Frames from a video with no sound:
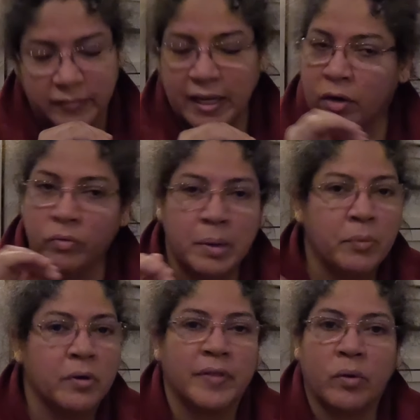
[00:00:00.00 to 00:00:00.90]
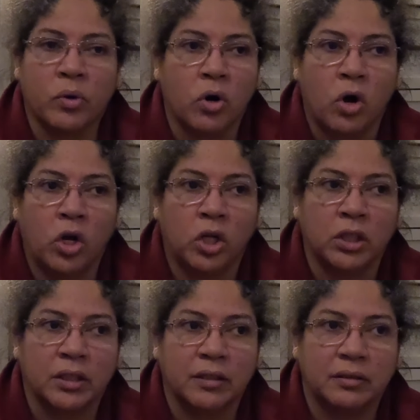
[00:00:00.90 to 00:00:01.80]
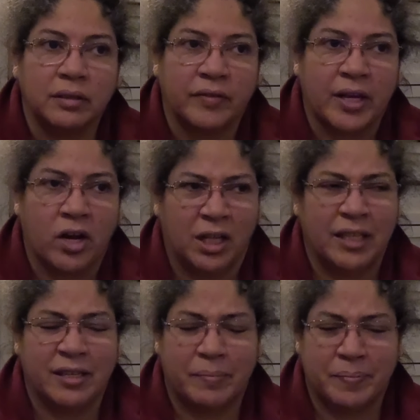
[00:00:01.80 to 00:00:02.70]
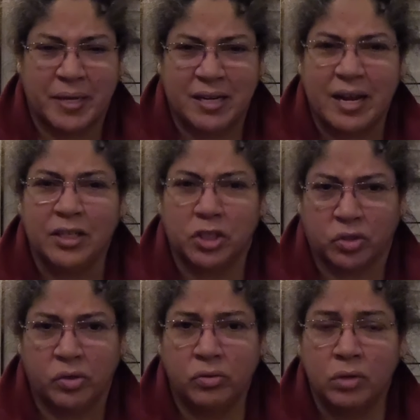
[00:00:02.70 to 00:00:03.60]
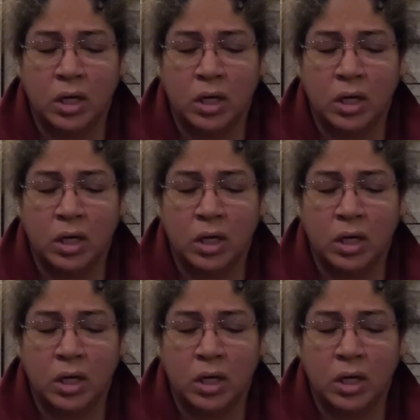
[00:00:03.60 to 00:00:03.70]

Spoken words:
I don't remember if they all ended up being not true